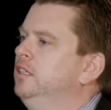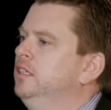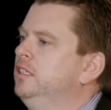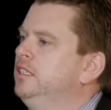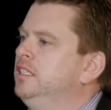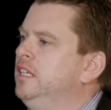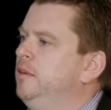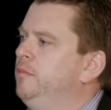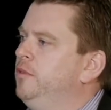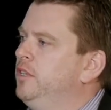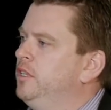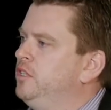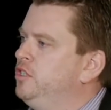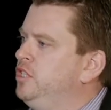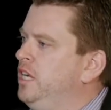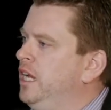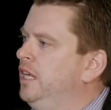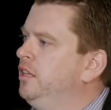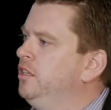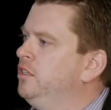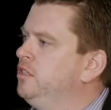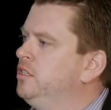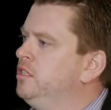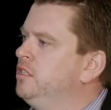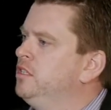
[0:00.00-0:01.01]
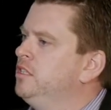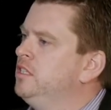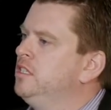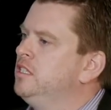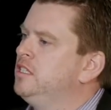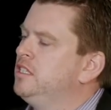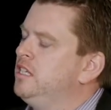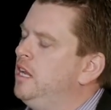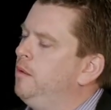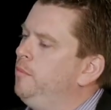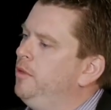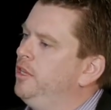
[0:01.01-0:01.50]
some of the challenges and
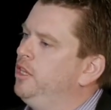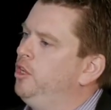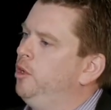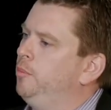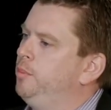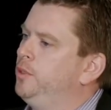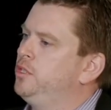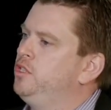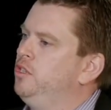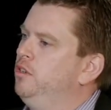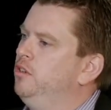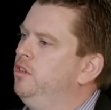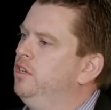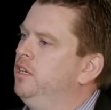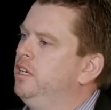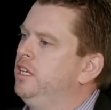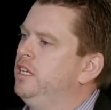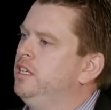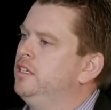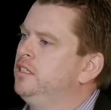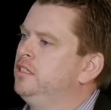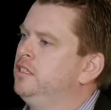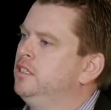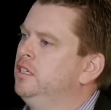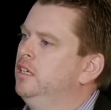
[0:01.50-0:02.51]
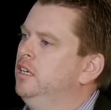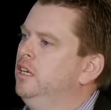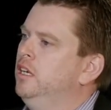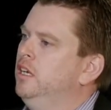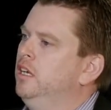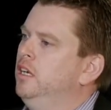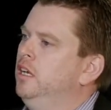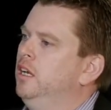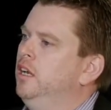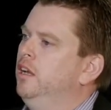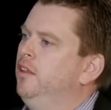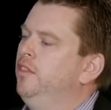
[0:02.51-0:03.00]
some of the opportunities
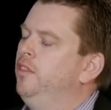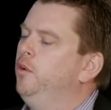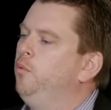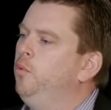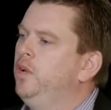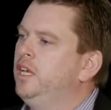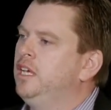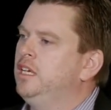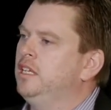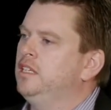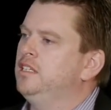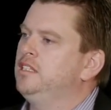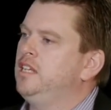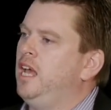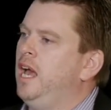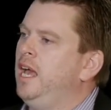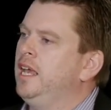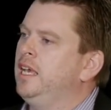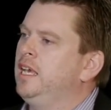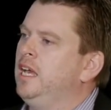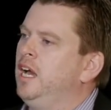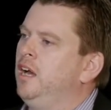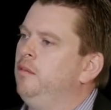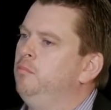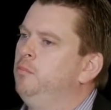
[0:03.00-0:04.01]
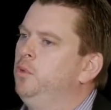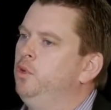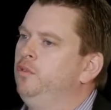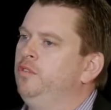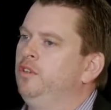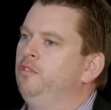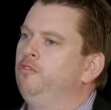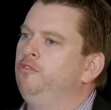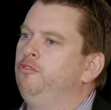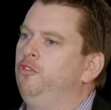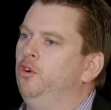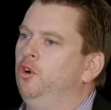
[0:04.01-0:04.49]
that we can take up
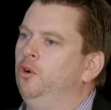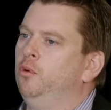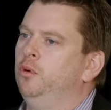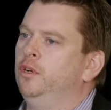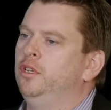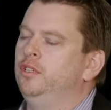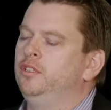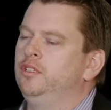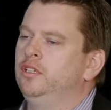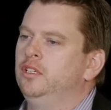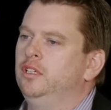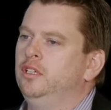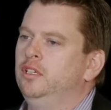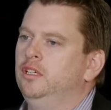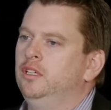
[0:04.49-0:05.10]
moving forward